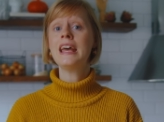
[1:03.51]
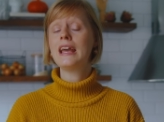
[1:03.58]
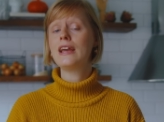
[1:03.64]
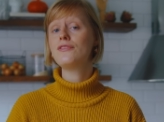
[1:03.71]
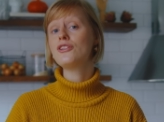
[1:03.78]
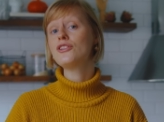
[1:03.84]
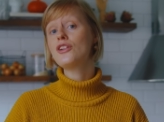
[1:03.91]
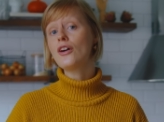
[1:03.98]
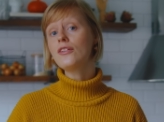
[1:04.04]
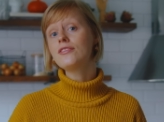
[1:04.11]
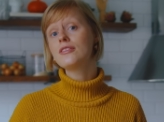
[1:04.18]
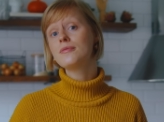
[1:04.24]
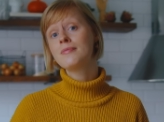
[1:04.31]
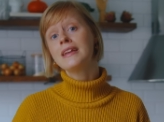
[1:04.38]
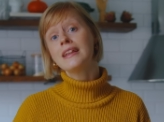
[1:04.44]
If you're not
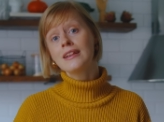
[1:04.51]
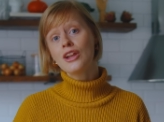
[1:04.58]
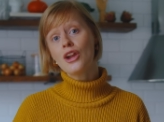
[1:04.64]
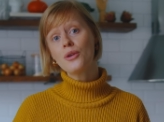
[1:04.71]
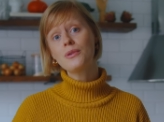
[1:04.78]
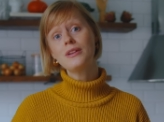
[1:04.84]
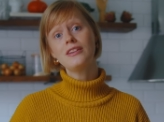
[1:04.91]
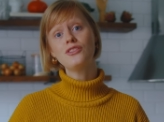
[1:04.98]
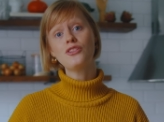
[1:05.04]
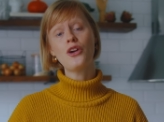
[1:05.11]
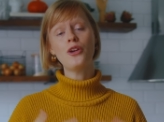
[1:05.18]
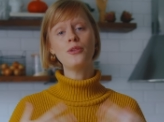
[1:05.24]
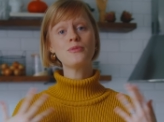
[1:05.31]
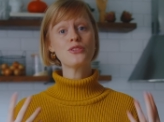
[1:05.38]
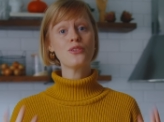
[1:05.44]
familiar with the
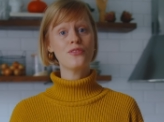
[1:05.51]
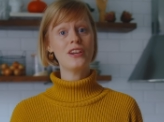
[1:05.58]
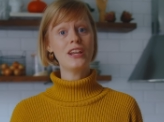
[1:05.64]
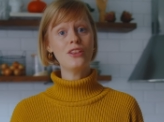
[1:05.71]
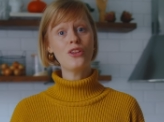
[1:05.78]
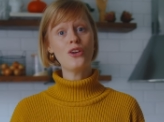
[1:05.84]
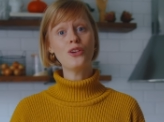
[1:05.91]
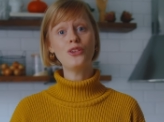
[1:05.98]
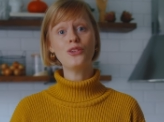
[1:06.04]
term sofrito,